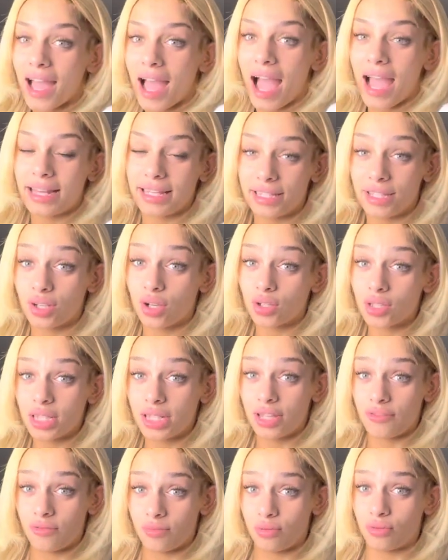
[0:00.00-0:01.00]
I need to go to
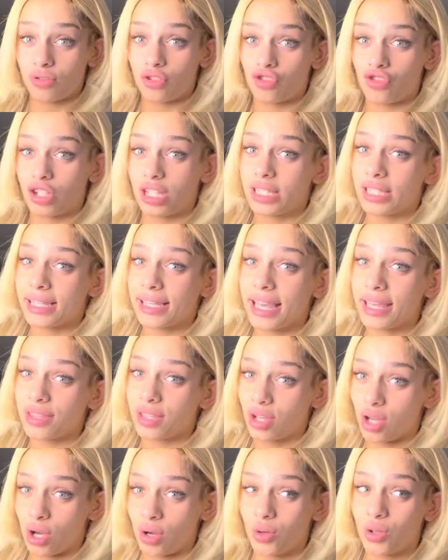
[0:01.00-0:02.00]
Liverpool Street to get the
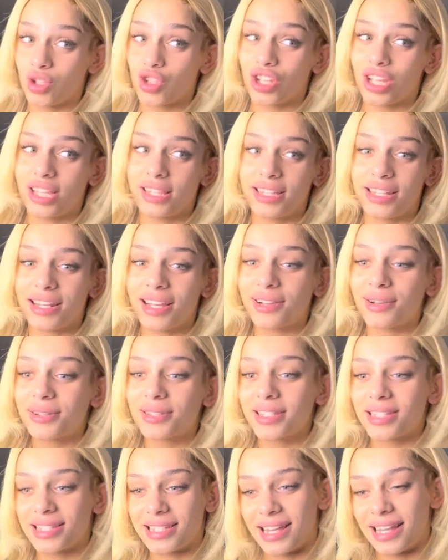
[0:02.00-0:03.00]
coach and then I go
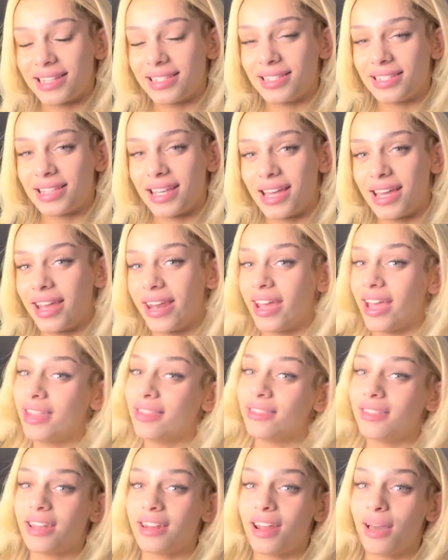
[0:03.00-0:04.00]
to Stansted
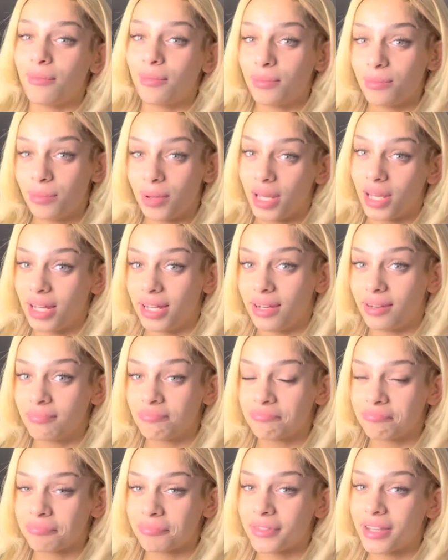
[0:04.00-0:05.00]
and then I'm in Berlin.
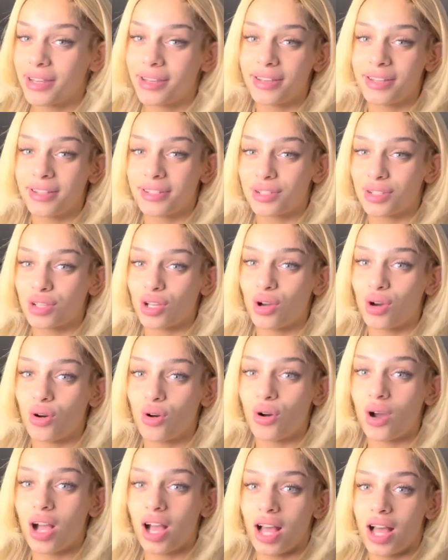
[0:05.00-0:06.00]

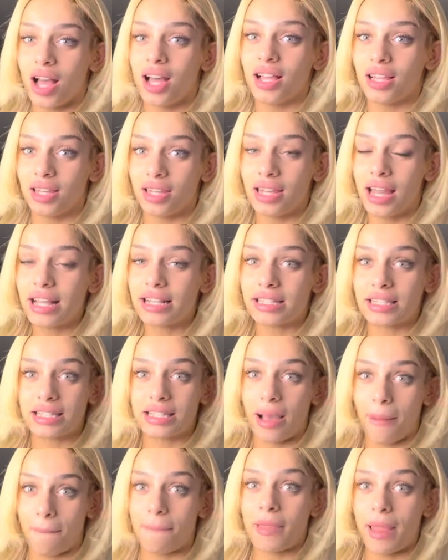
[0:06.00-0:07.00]
So let's
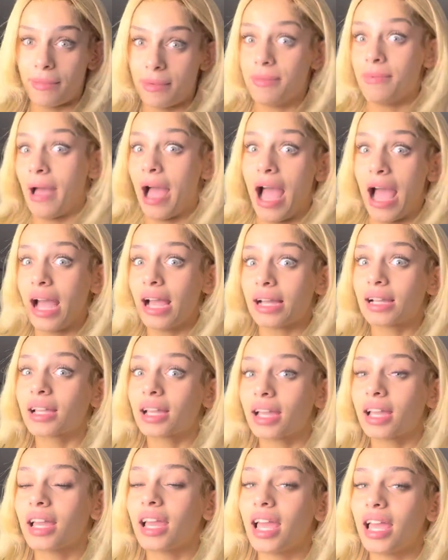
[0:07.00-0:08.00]
let me pack
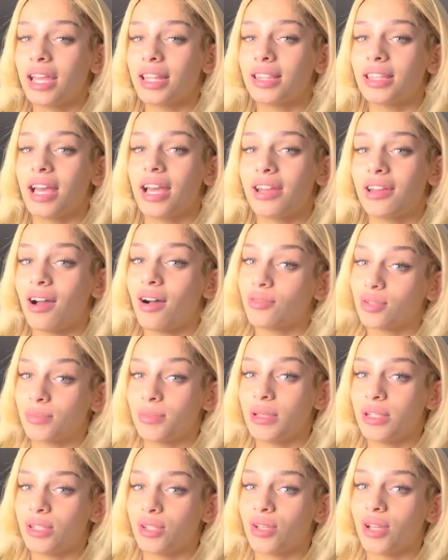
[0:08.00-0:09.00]
and then I'll
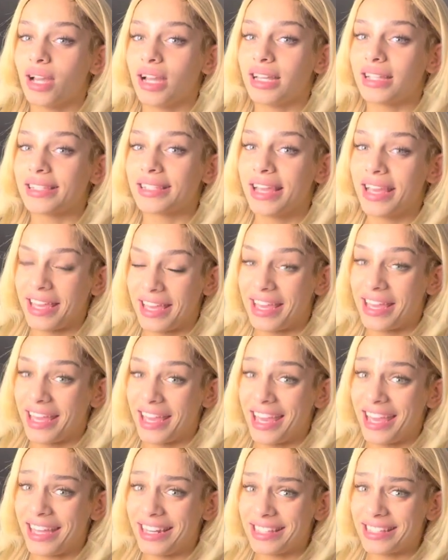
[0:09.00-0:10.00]
speak to you guys
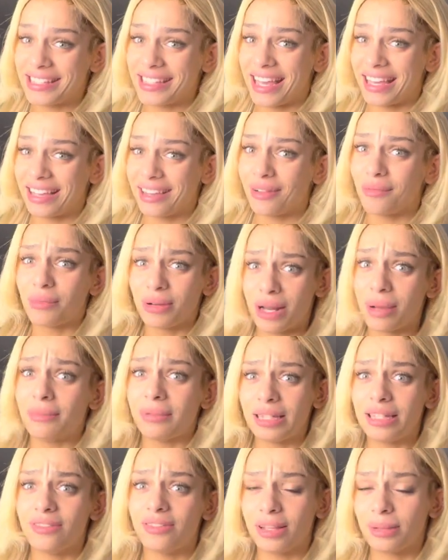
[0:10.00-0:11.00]
in a sec when I'm
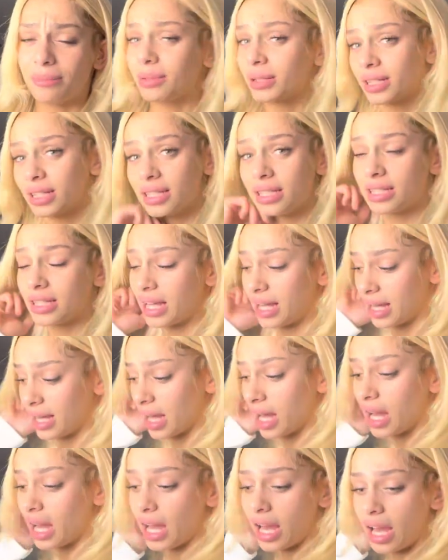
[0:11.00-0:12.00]
leaving because like
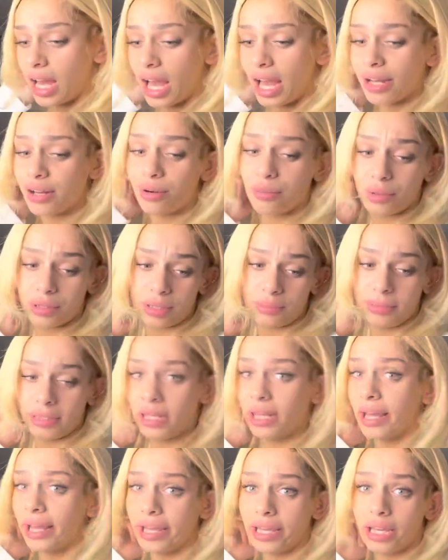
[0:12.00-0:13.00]
I don't want to be
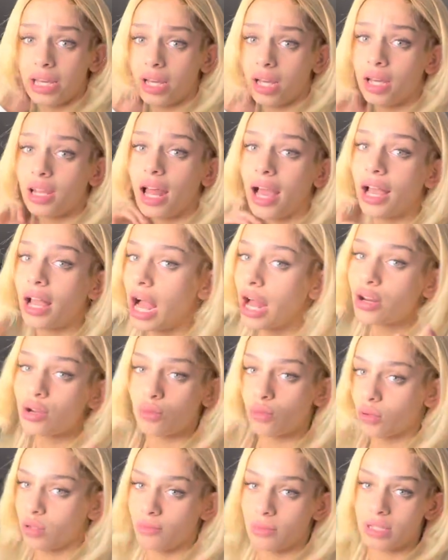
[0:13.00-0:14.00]
late. Like I don't
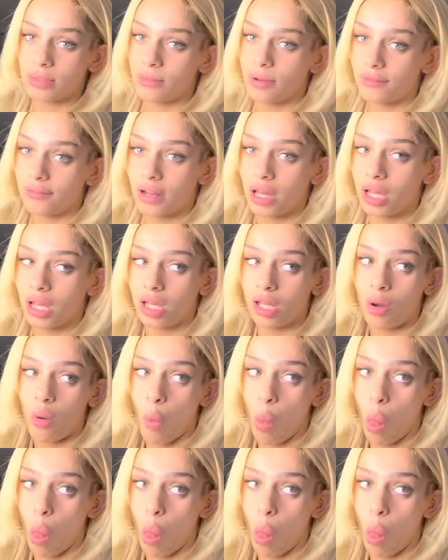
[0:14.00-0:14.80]
want to miss my flight.